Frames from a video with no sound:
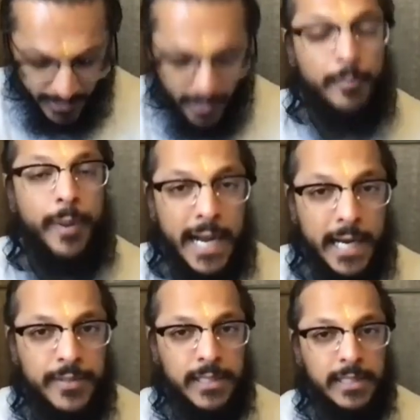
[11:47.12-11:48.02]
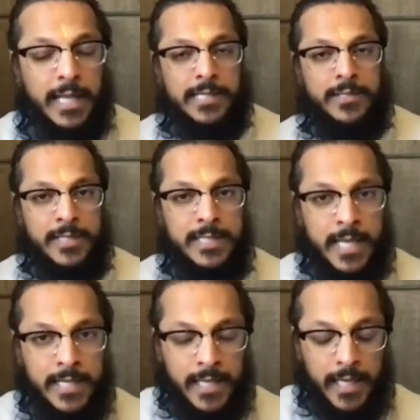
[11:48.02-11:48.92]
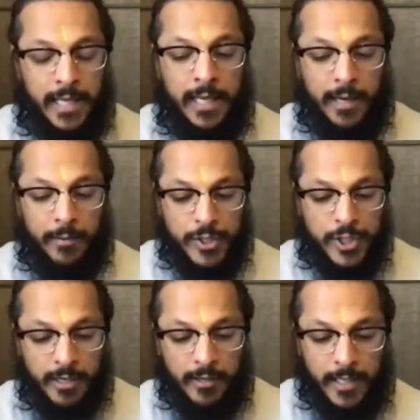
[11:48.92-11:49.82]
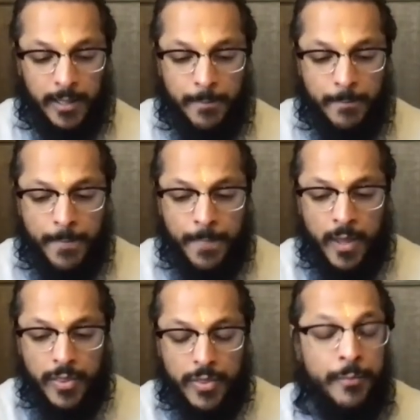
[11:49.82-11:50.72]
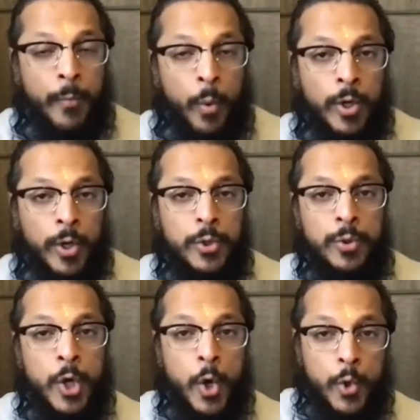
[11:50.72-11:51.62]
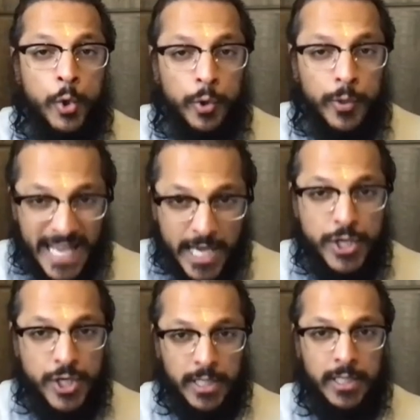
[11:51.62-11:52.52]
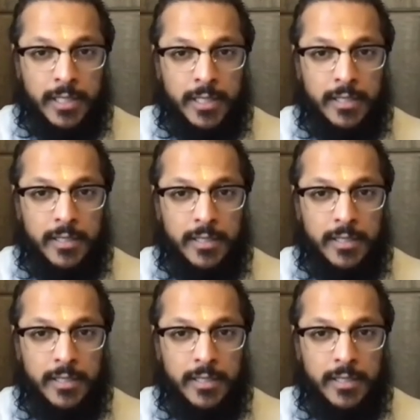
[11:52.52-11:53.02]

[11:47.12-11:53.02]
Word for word: in our Bhagavata class on Sunday, I was sharing the more you know creation,